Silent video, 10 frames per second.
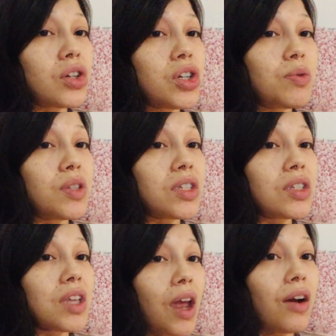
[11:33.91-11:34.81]
She was
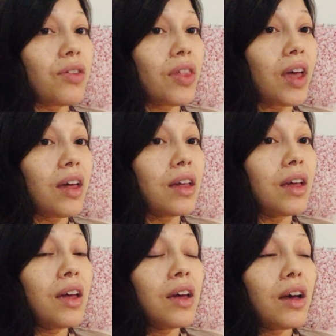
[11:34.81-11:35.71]
scared that
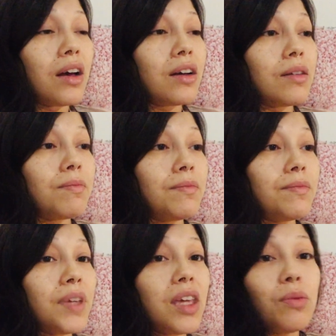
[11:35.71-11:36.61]

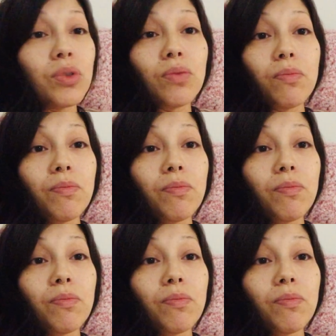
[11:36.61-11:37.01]
he would